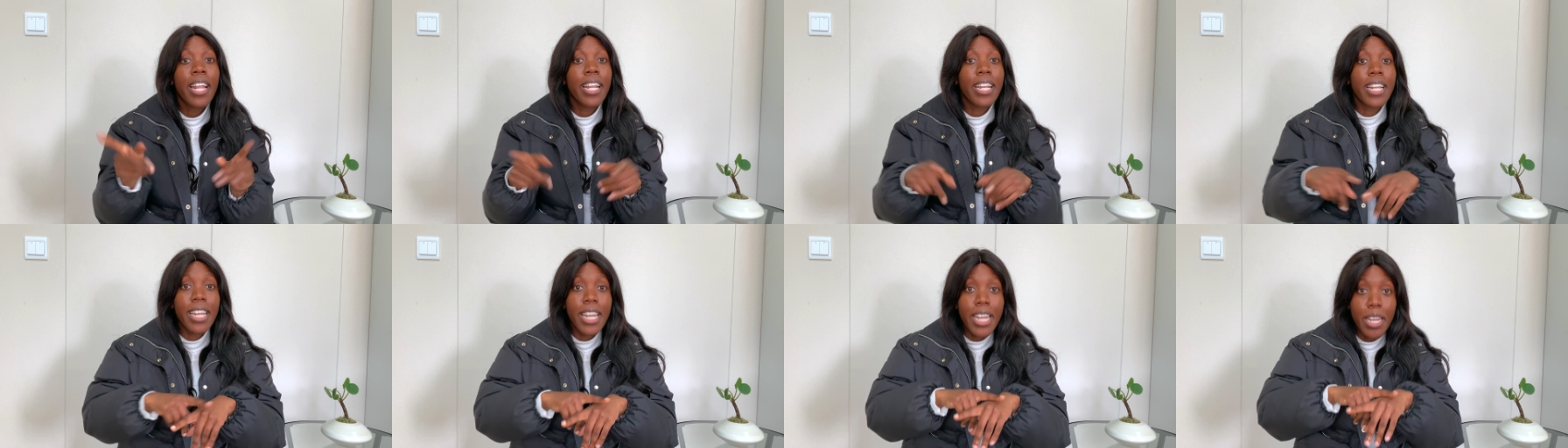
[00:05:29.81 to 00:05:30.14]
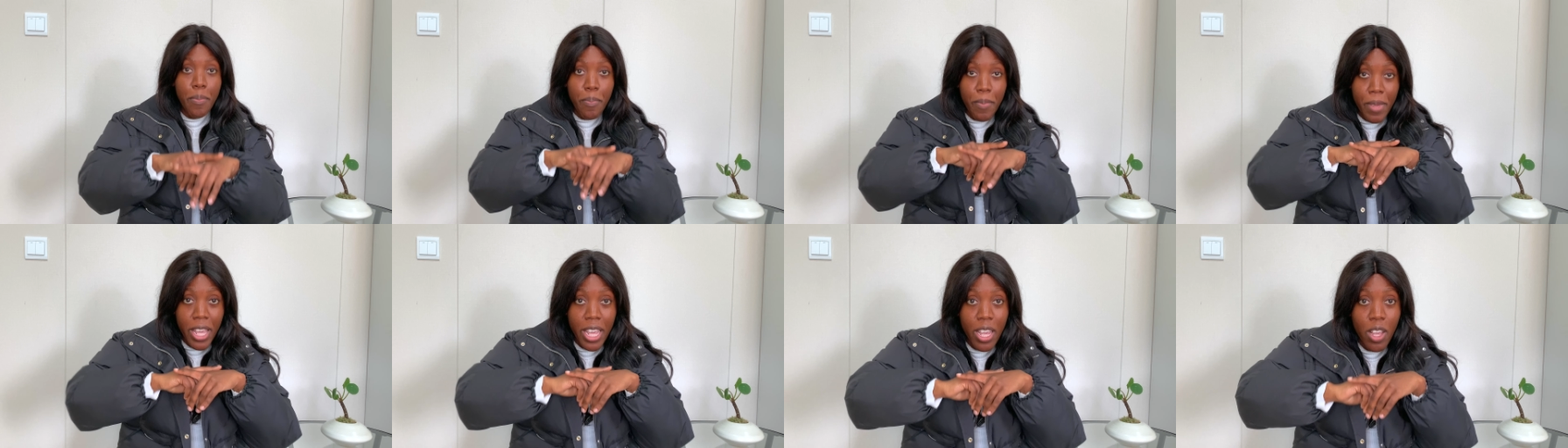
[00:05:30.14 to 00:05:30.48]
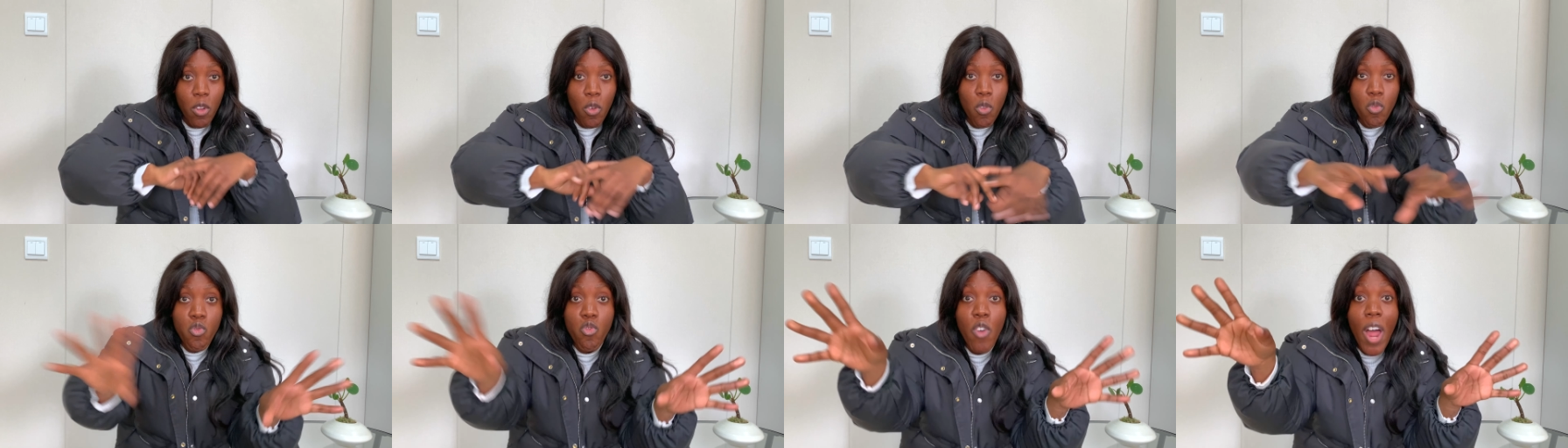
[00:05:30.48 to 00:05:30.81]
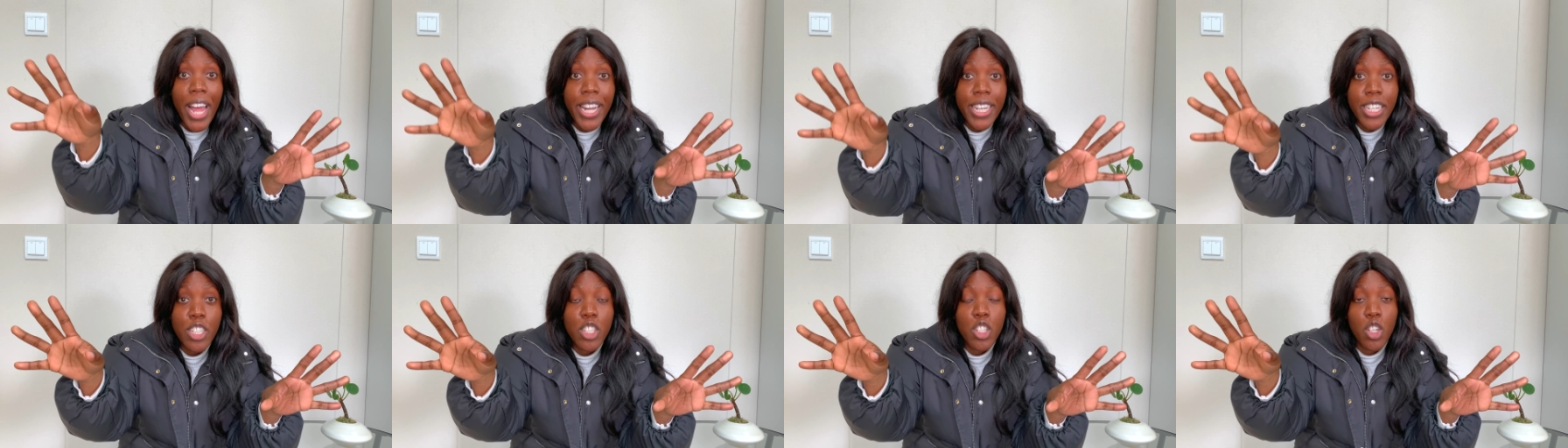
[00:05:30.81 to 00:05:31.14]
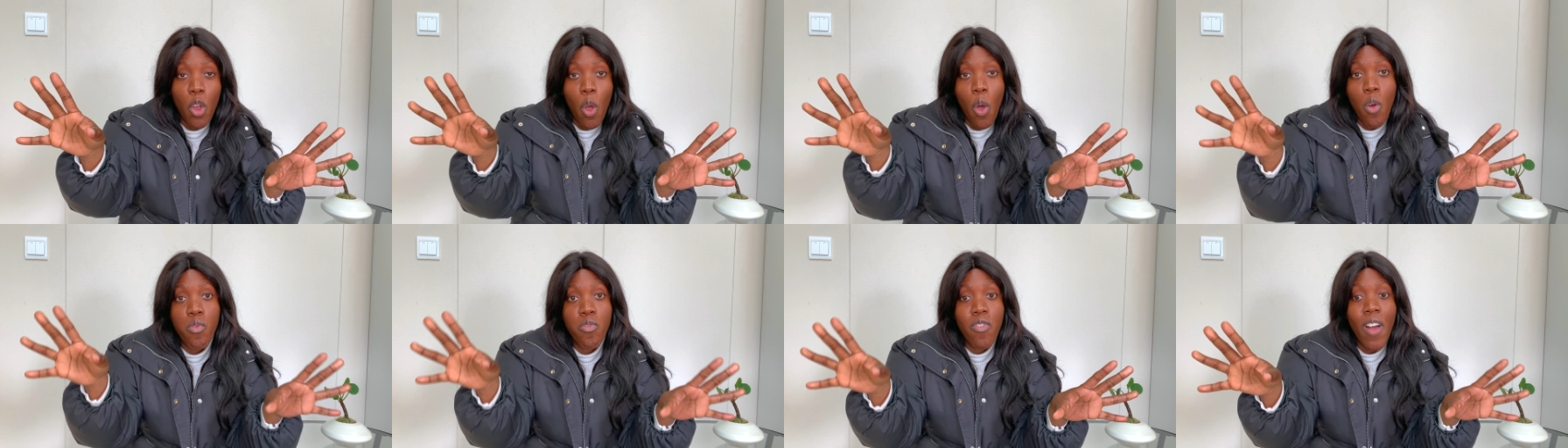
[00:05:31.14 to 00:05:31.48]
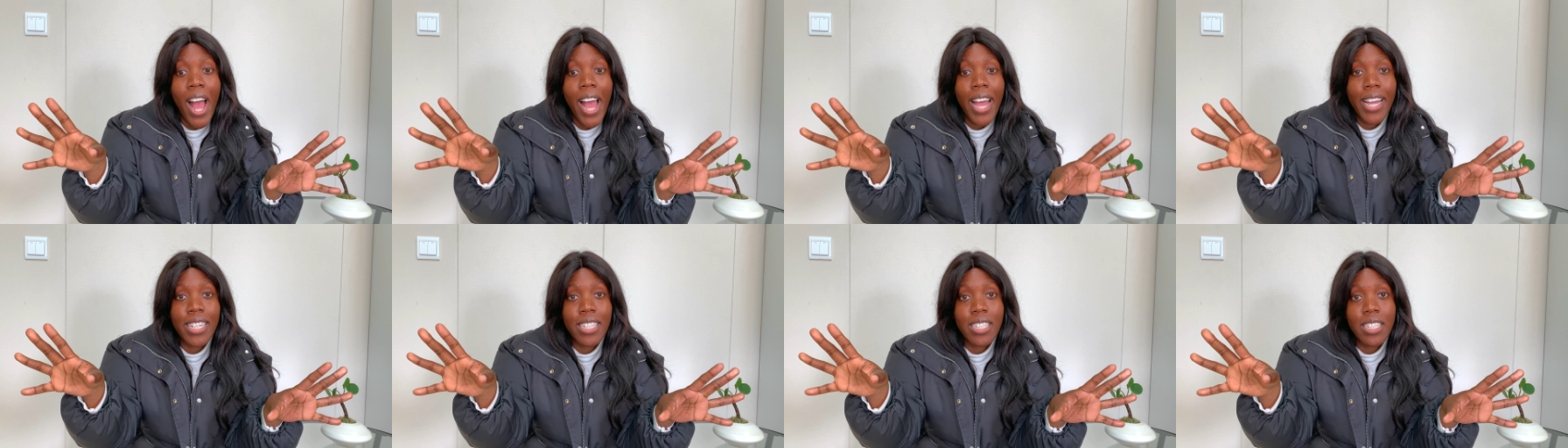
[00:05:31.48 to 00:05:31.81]
Let me run to go
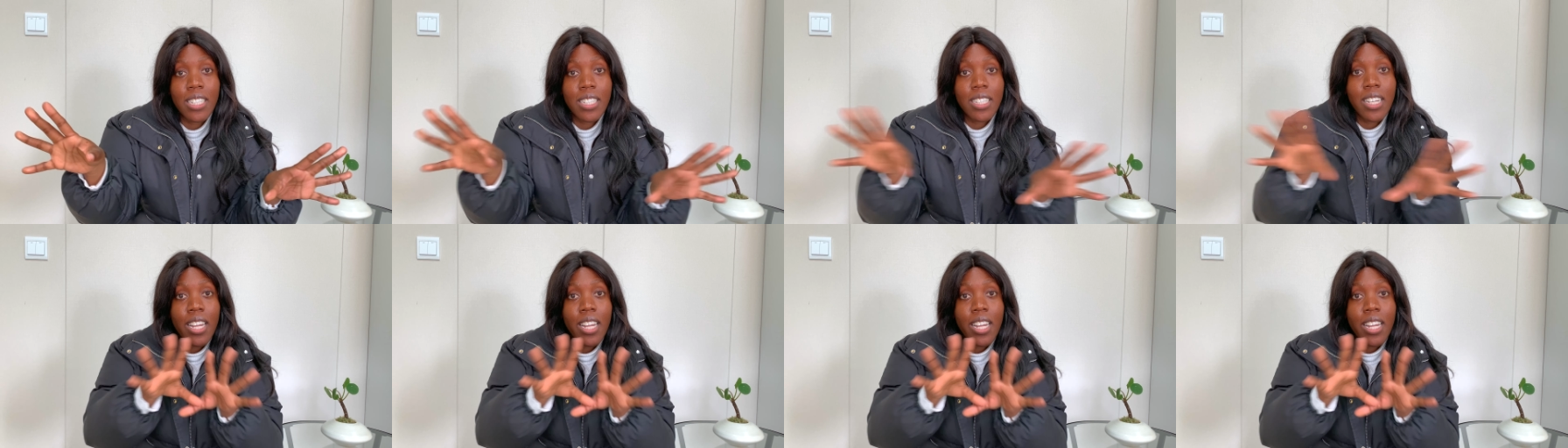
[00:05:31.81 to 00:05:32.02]
find